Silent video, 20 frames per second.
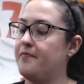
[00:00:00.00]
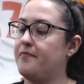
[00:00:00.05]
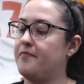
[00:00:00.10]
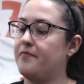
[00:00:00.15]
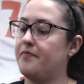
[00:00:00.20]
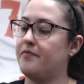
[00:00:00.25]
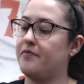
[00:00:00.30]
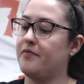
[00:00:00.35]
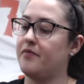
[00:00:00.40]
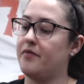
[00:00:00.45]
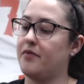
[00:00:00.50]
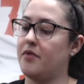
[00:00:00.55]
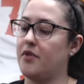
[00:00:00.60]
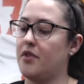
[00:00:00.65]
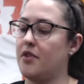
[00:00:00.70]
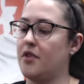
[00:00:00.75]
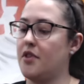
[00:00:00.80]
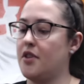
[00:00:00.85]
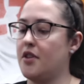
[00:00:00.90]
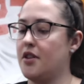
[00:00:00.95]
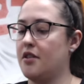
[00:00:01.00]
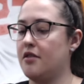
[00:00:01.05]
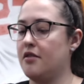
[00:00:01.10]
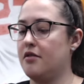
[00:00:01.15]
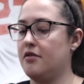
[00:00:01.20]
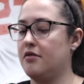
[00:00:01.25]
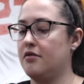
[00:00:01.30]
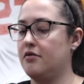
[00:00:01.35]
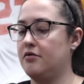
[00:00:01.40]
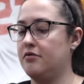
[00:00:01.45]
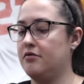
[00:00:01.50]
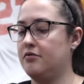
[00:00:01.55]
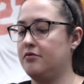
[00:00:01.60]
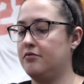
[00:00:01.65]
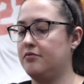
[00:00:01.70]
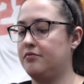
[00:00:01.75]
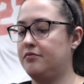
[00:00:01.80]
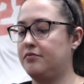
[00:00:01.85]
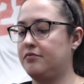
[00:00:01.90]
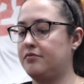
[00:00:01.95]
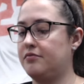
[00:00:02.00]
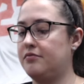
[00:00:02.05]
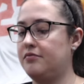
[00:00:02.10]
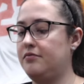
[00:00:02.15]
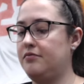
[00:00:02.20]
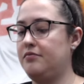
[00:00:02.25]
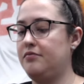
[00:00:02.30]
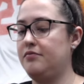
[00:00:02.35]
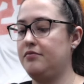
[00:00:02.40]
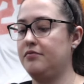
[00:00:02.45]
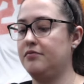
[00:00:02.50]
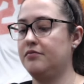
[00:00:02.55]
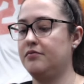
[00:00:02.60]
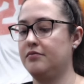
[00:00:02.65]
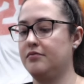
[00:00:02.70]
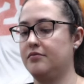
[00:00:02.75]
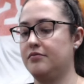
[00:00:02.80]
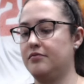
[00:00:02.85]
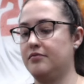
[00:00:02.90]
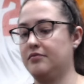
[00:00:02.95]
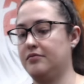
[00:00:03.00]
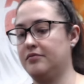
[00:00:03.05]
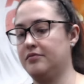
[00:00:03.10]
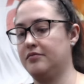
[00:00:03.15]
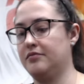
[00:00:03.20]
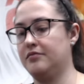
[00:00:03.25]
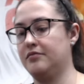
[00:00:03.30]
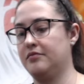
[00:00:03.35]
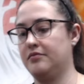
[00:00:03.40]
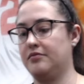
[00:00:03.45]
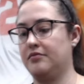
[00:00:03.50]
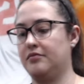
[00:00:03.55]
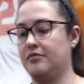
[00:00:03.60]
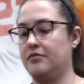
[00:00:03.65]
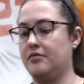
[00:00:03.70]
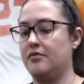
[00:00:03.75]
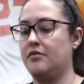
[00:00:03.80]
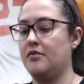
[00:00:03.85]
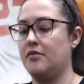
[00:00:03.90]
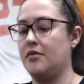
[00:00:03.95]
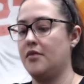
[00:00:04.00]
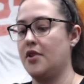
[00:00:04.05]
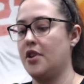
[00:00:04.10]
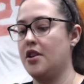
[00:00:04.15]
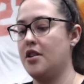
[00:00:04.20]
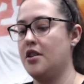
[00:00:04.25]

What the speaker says: (no one is talking)